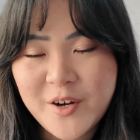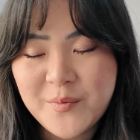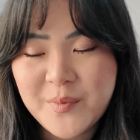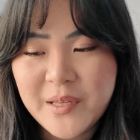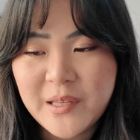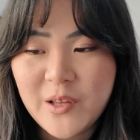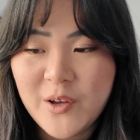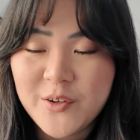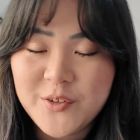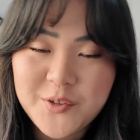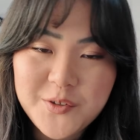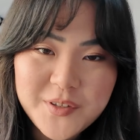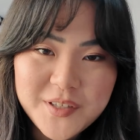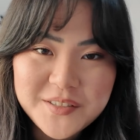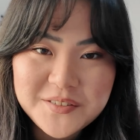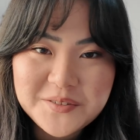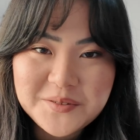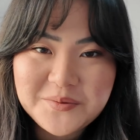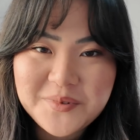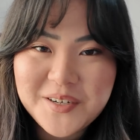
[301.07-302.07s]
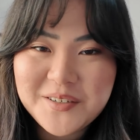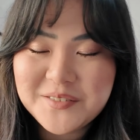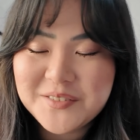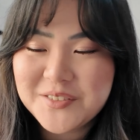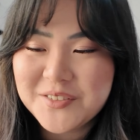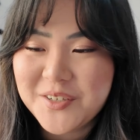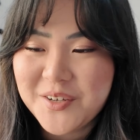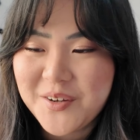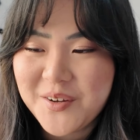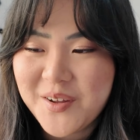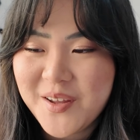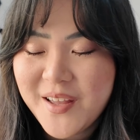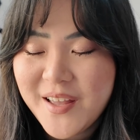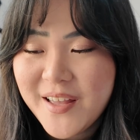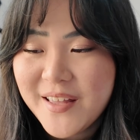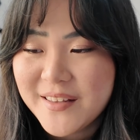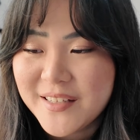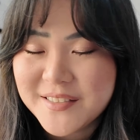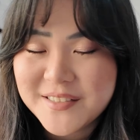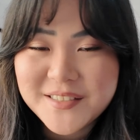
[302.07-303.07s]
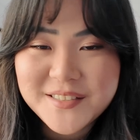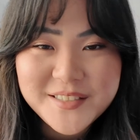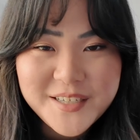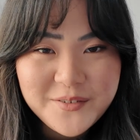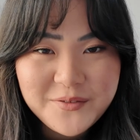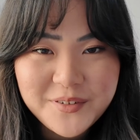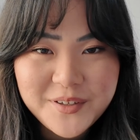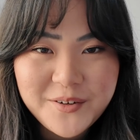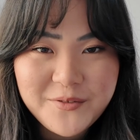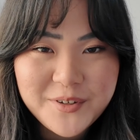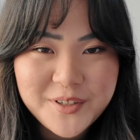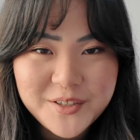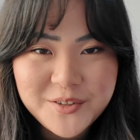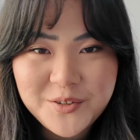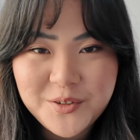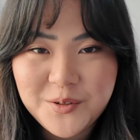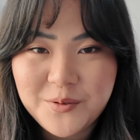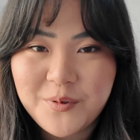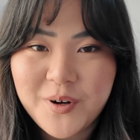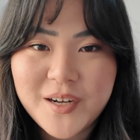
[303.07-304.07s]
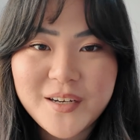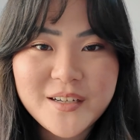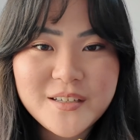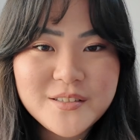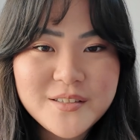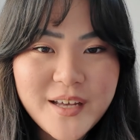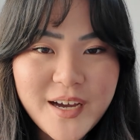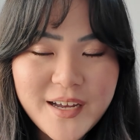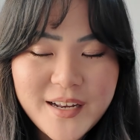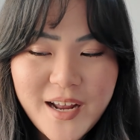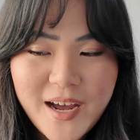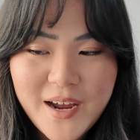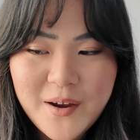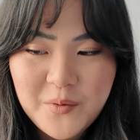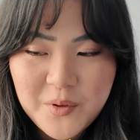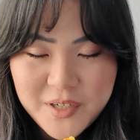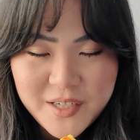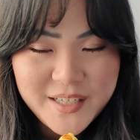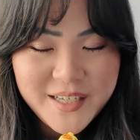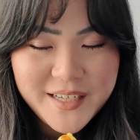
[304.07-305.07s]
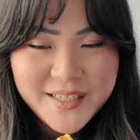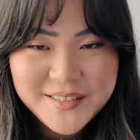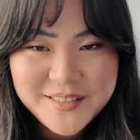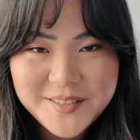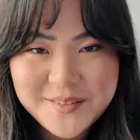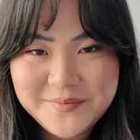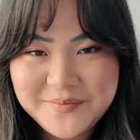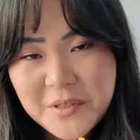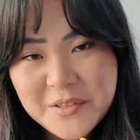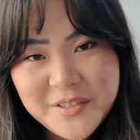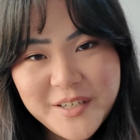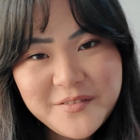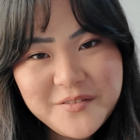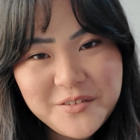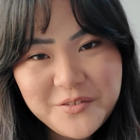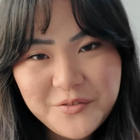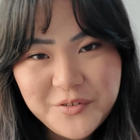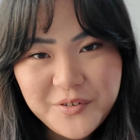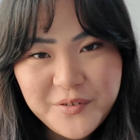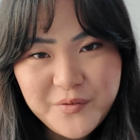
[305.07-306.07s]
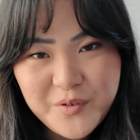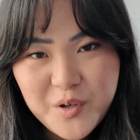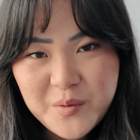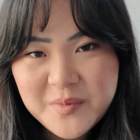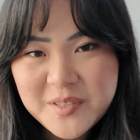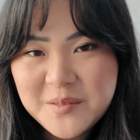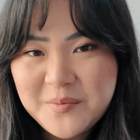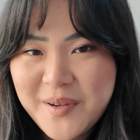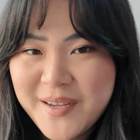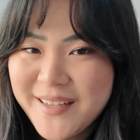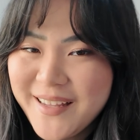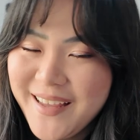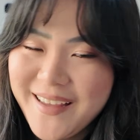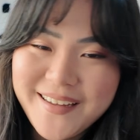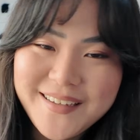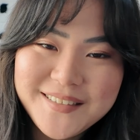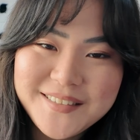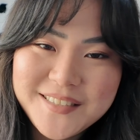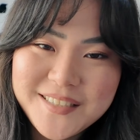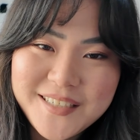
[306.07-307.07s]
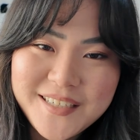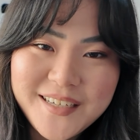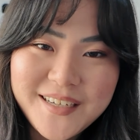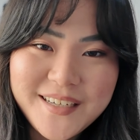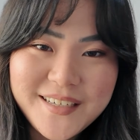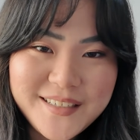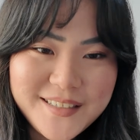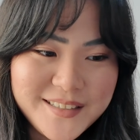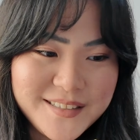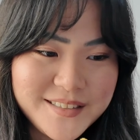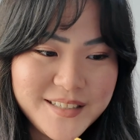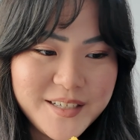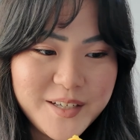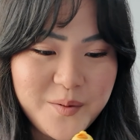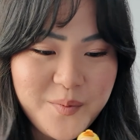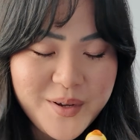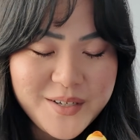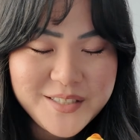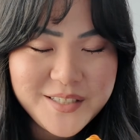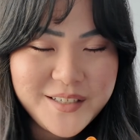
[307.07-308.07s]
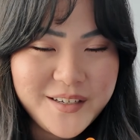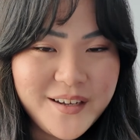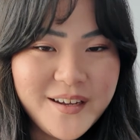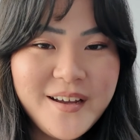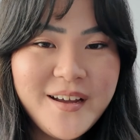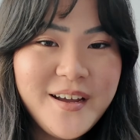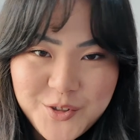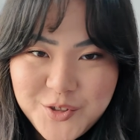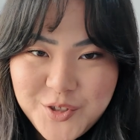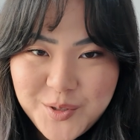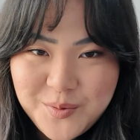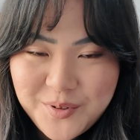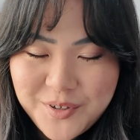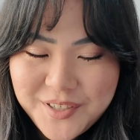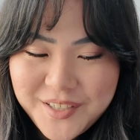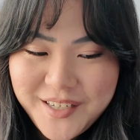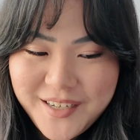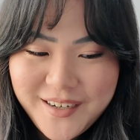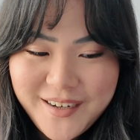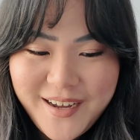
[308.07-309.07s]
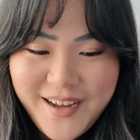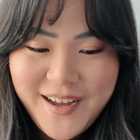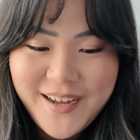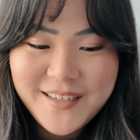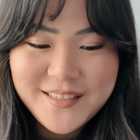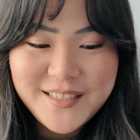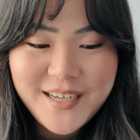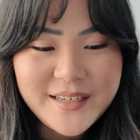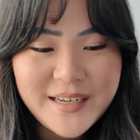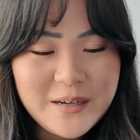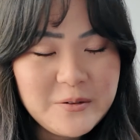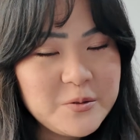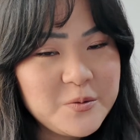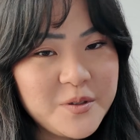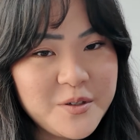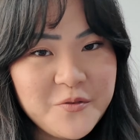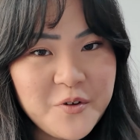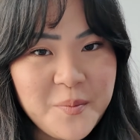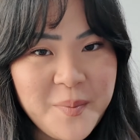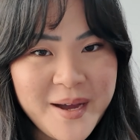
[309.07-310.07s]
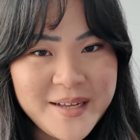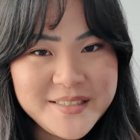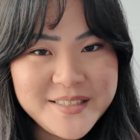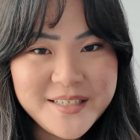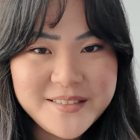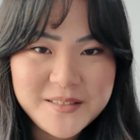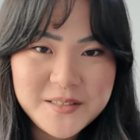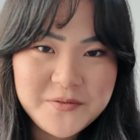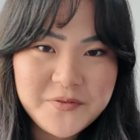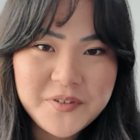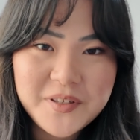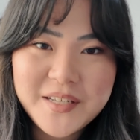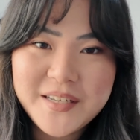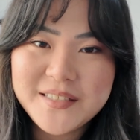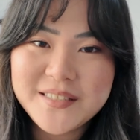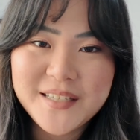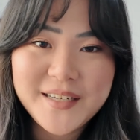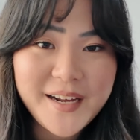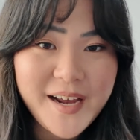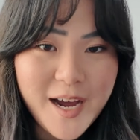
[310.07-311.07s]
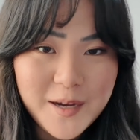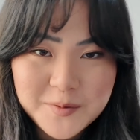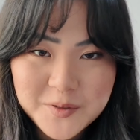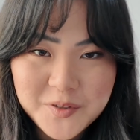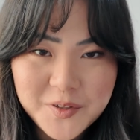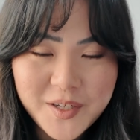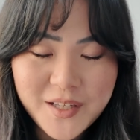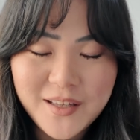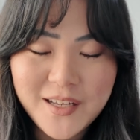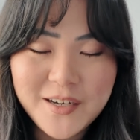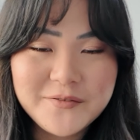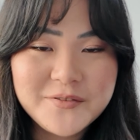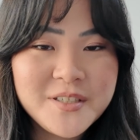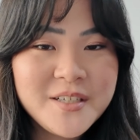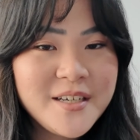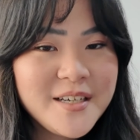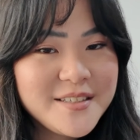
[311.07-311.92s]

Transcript: help me learn new things as well. So this is definitely a really cute one that I want to knit. We also have the Groove Warmers by Kate. She is an amazing YouTuber on here, and I was one of her pattern testers for these, and I absolutely loved